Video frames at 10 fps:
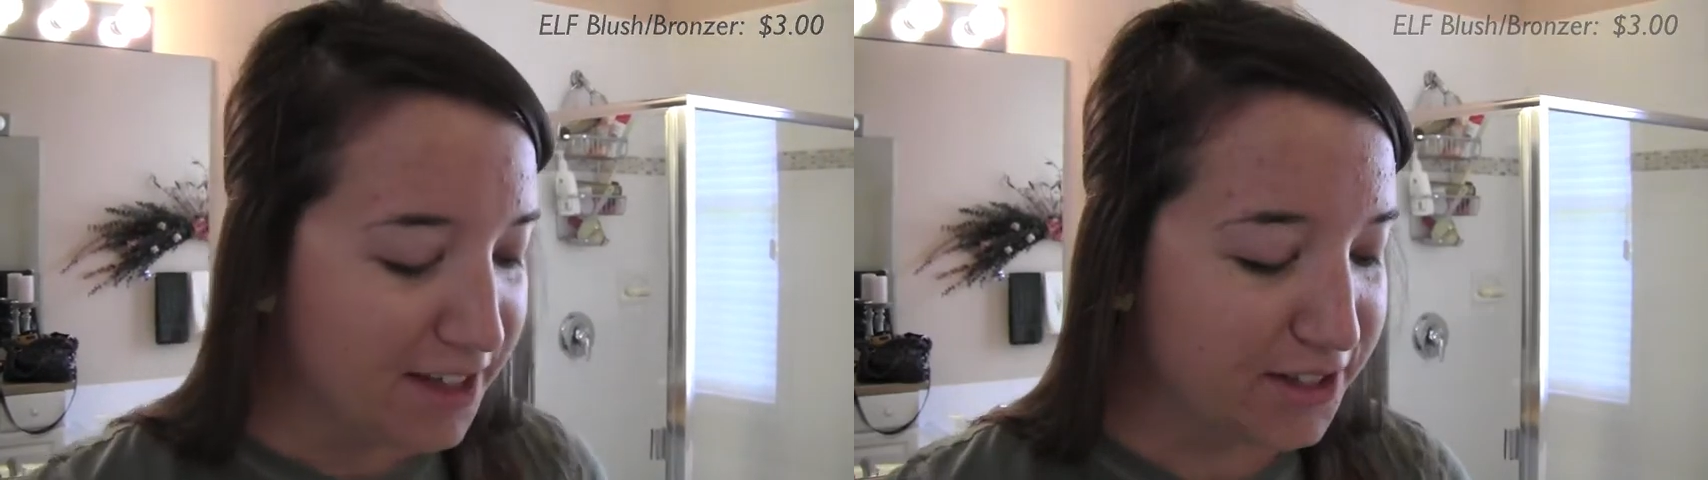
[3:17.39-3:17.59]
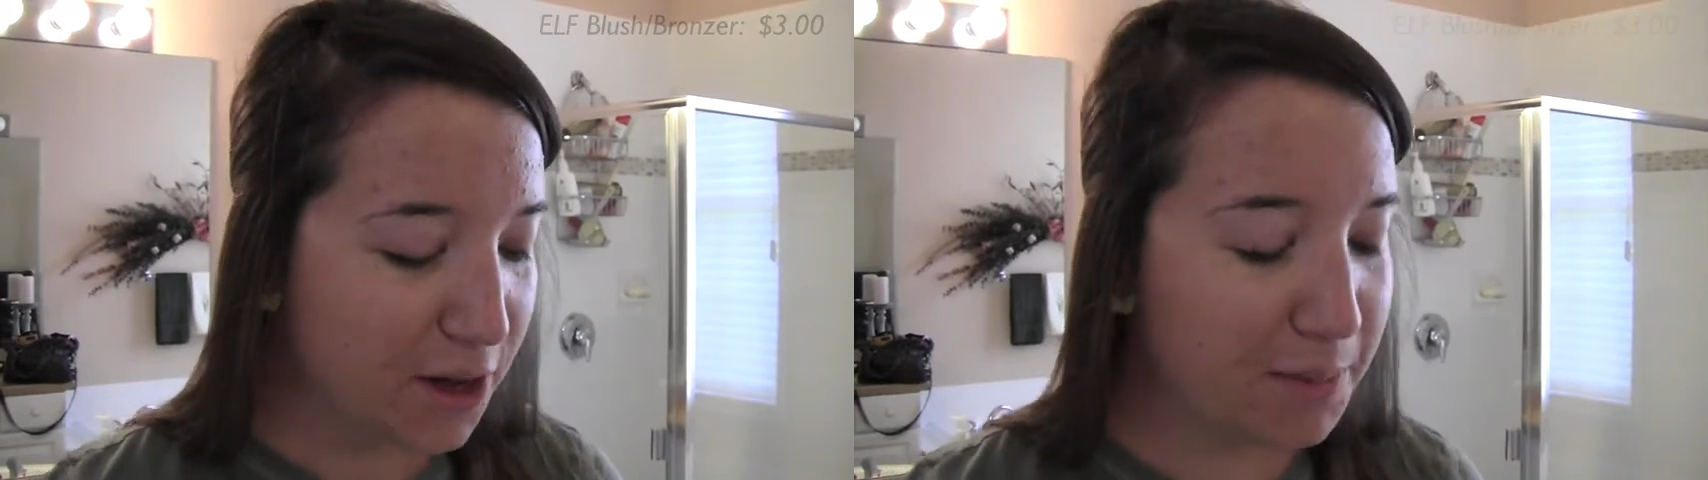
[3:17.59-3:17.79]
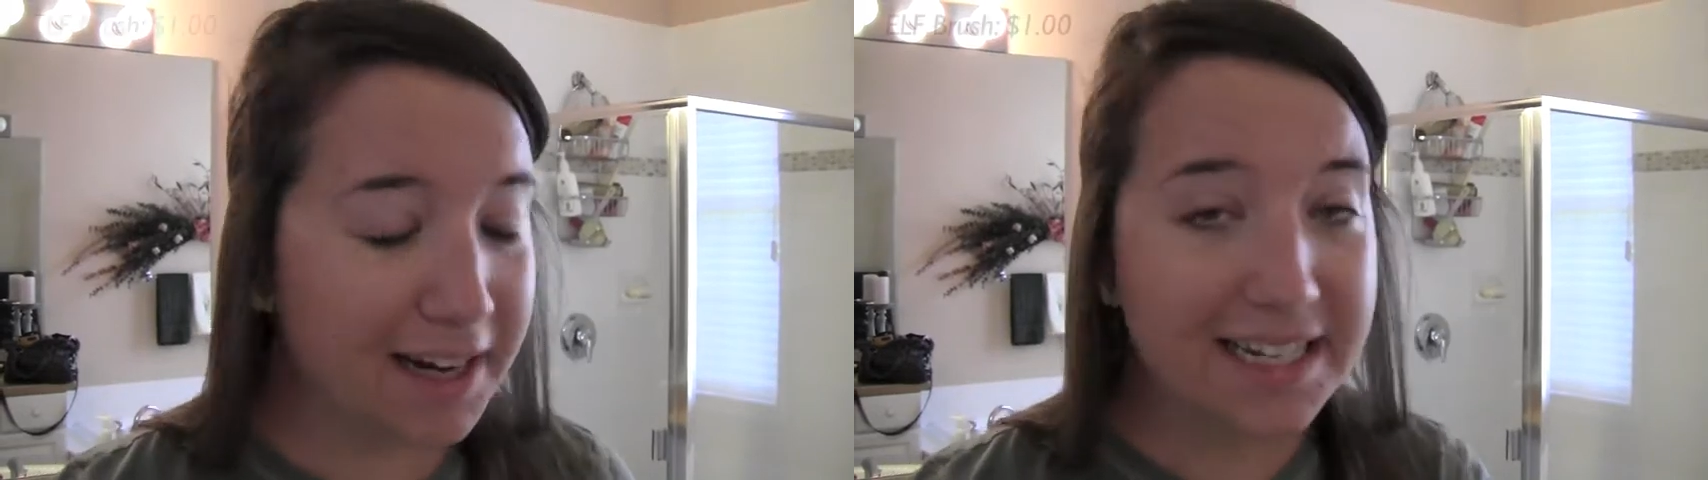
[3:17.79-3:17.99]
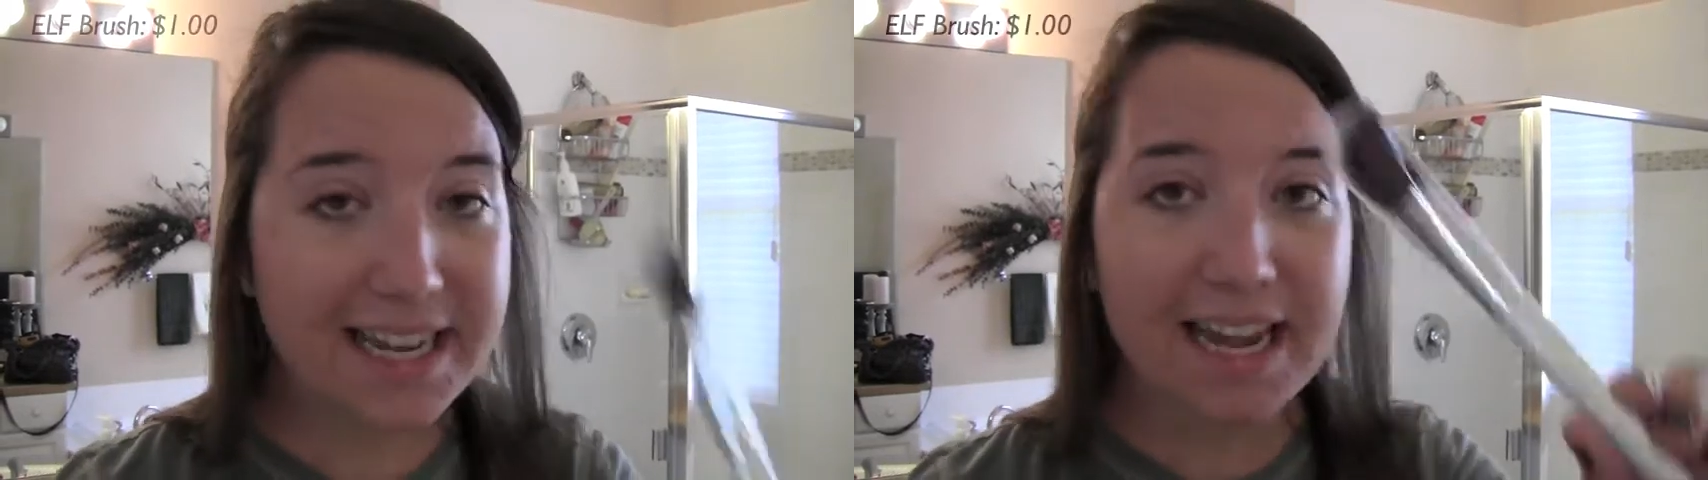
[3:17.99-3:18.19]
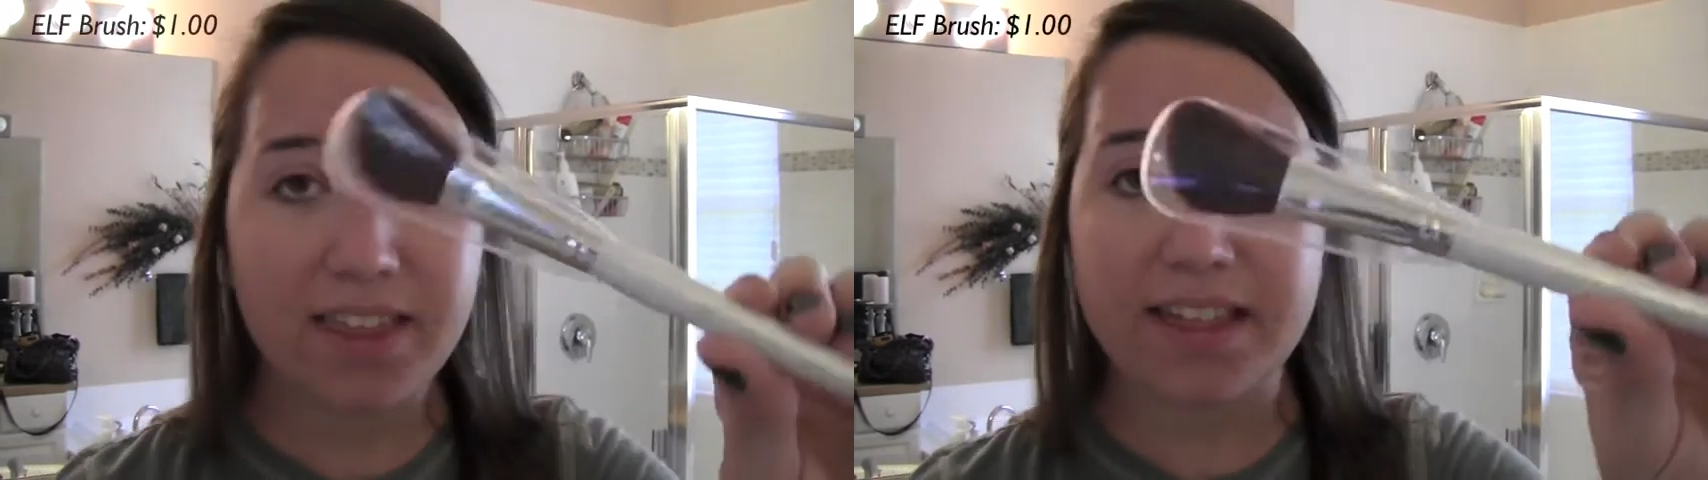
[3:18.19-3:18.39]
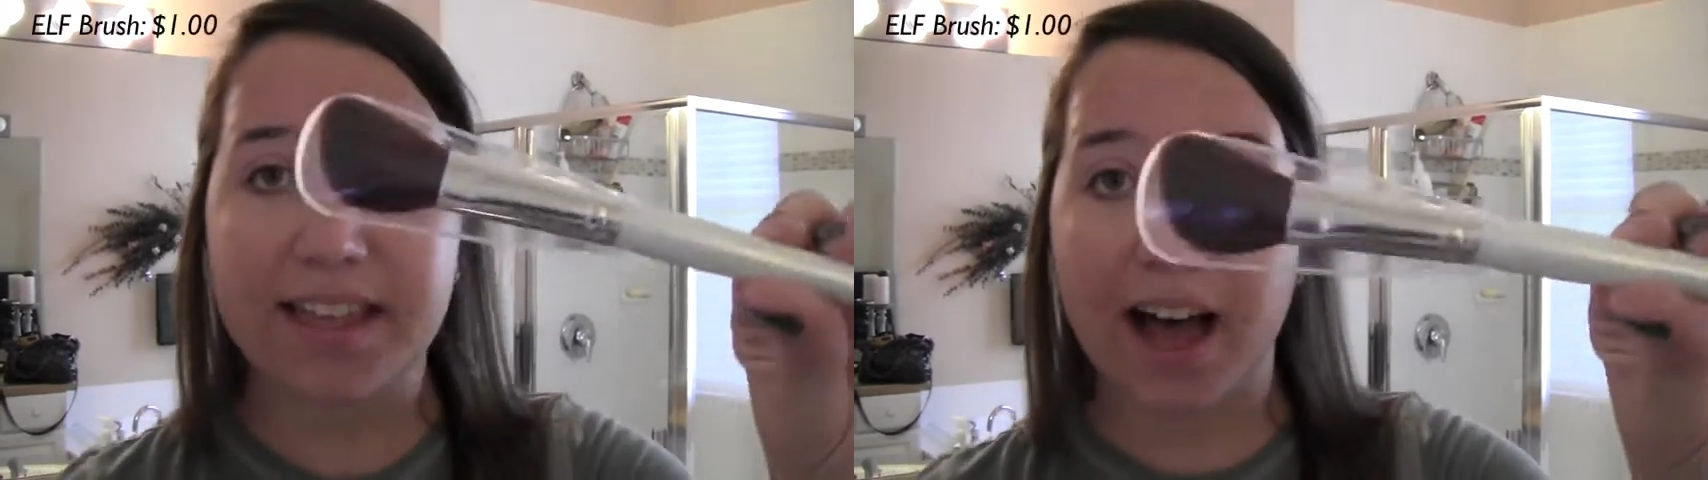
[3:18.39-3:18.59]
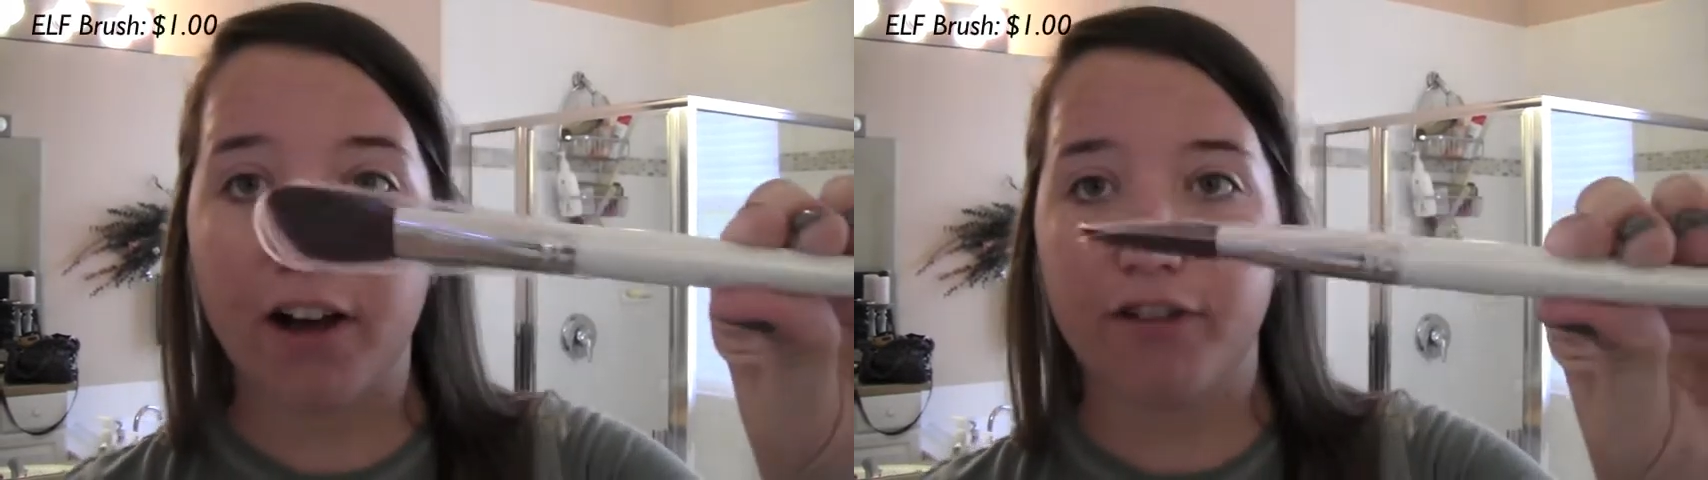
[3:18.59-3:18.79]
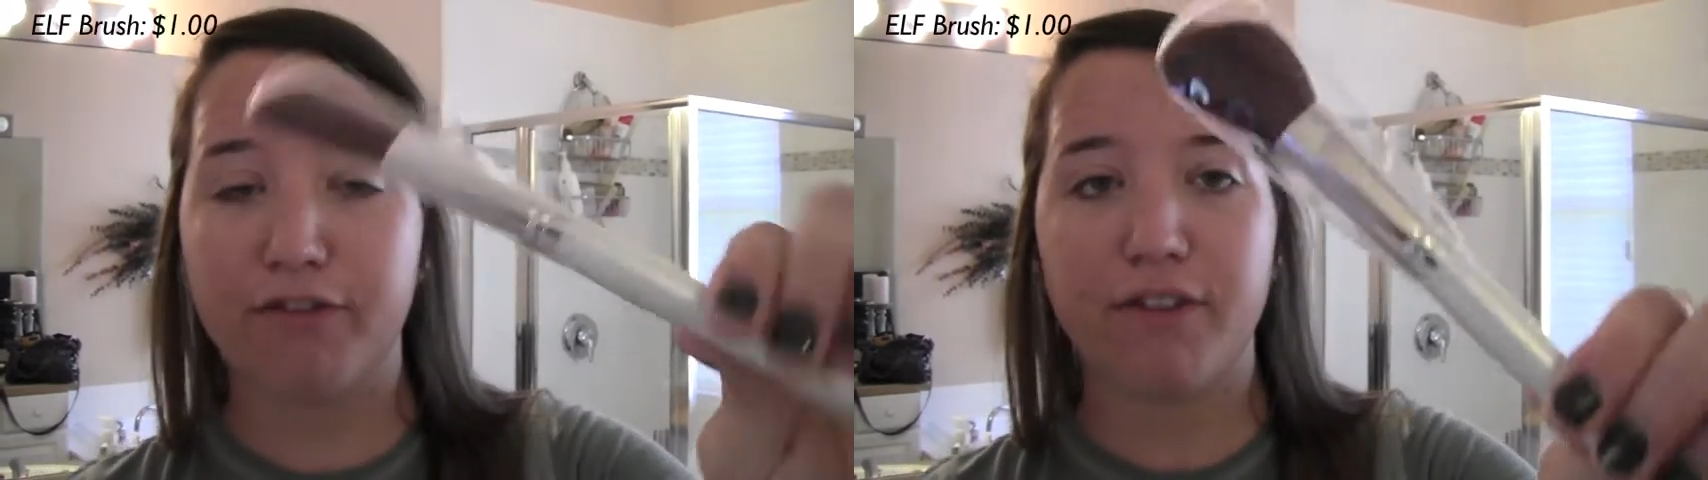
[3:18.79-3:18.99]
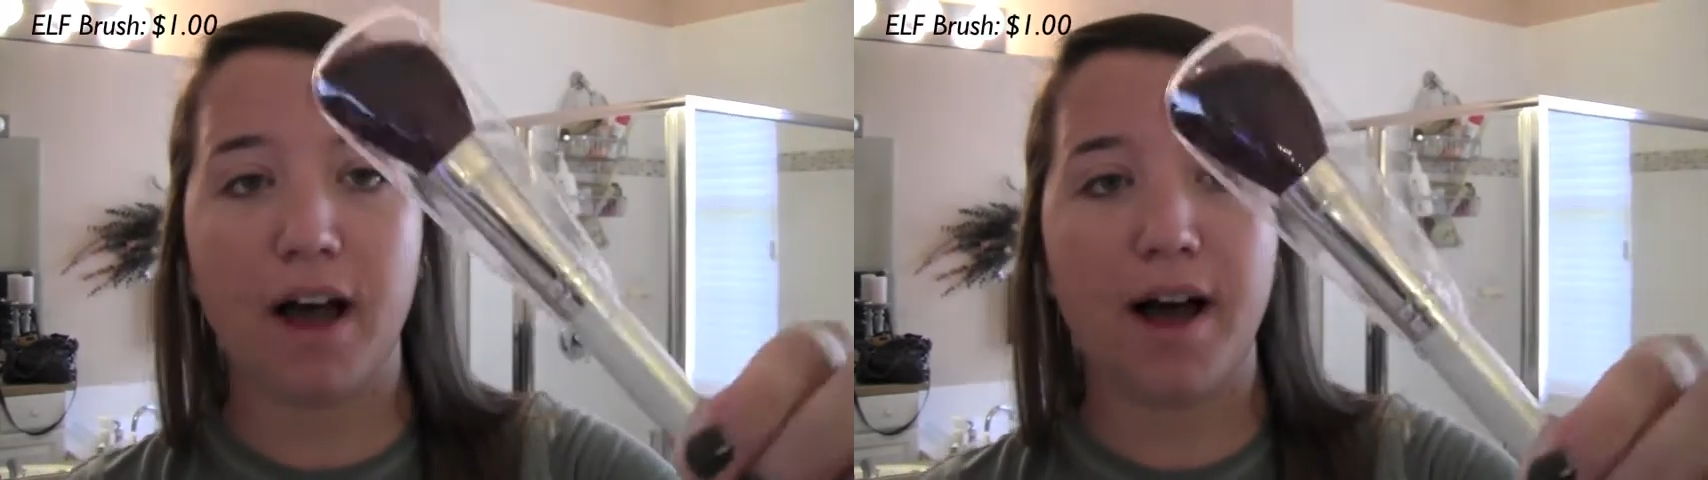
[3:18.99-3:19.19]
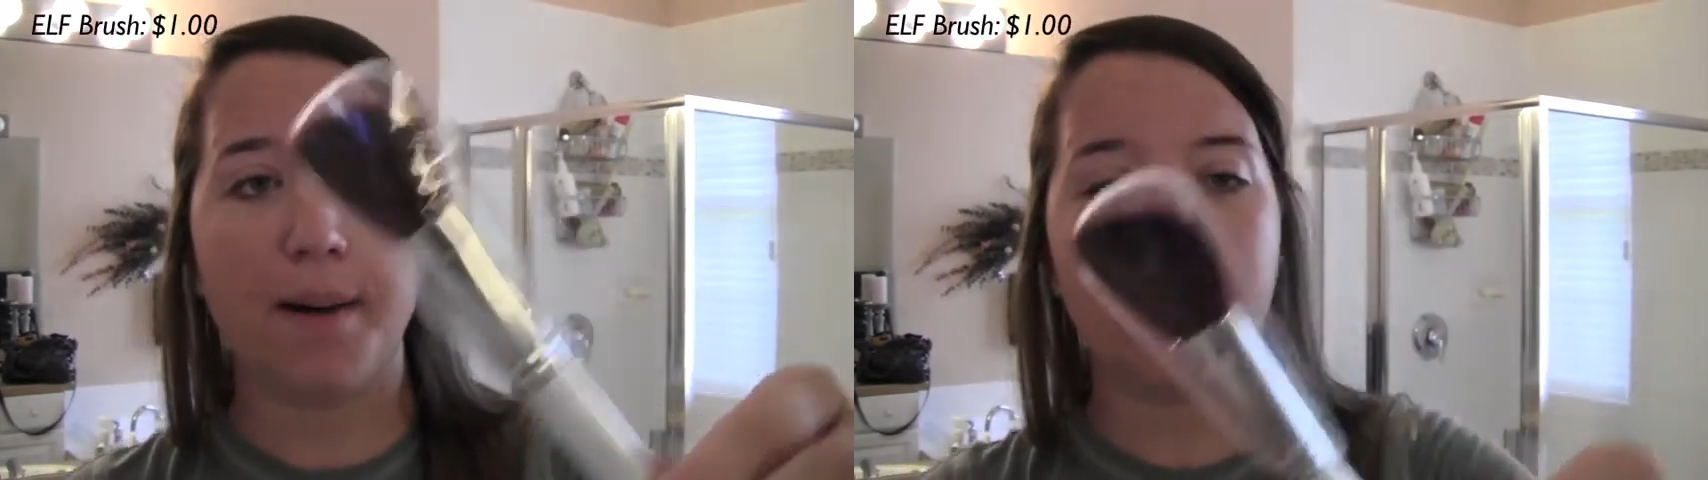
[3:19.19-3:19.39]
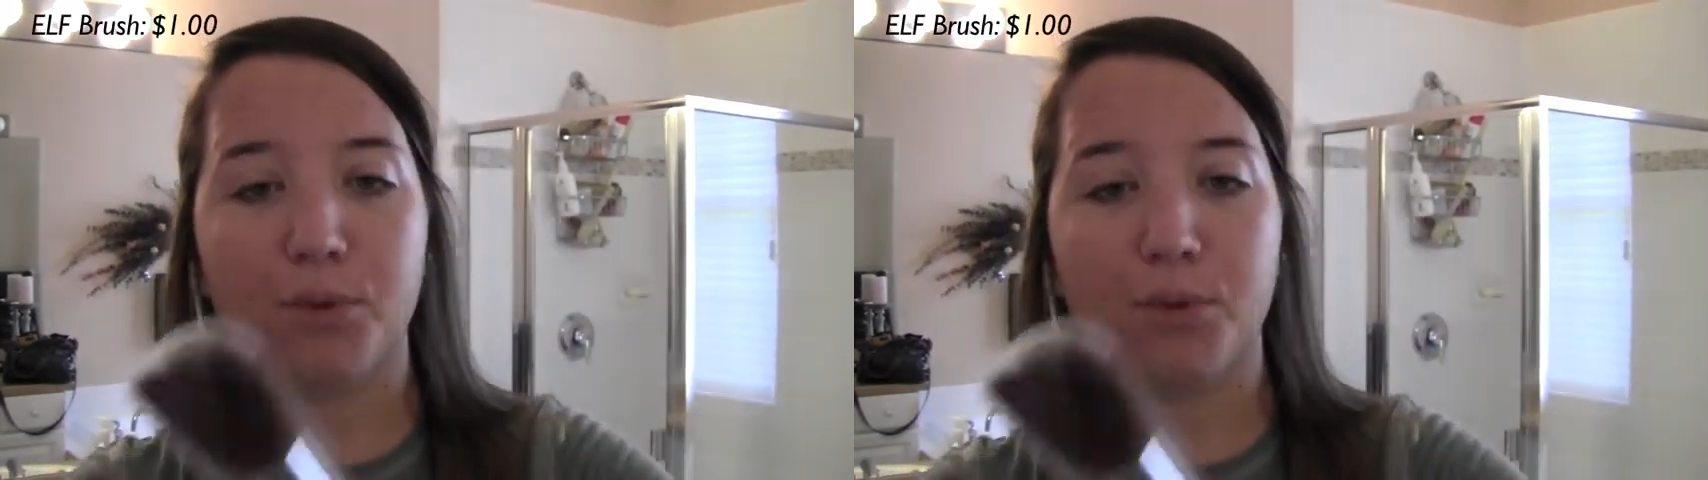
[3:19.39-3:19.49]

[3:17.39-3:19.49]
So I'm going to take this e.l.f.